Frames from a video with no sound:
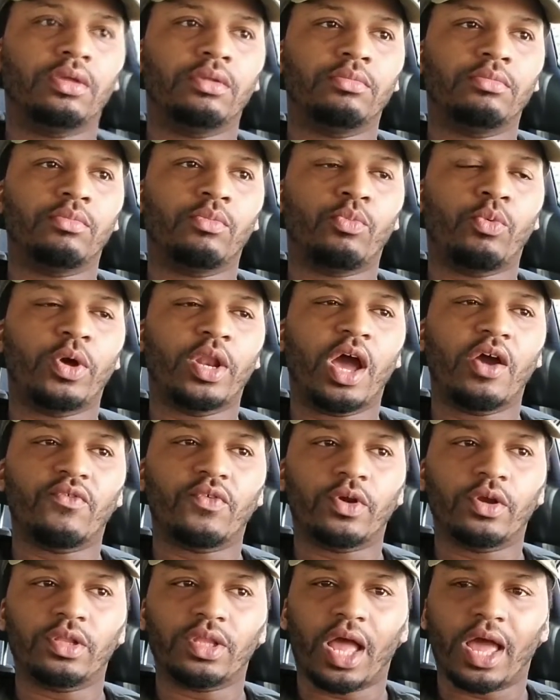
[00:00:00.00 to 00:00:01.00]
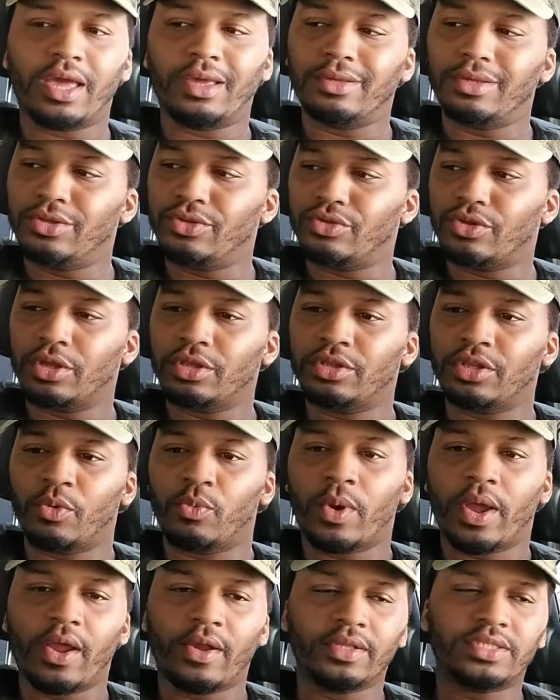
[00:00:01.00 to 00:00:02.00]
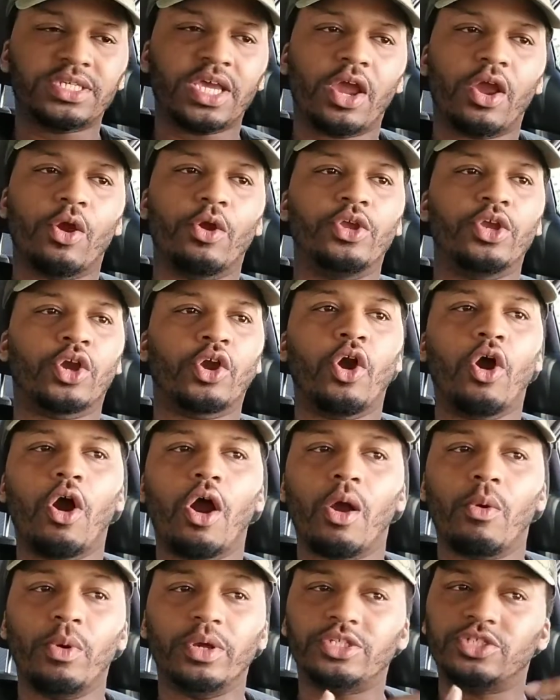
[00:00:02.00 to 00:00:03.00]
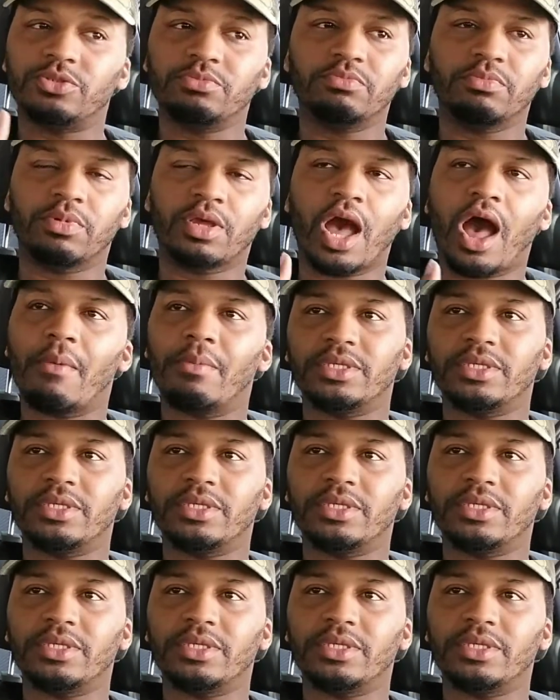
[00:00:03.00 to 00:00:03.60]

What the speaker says: whatever, like the wear and tear on your car, which common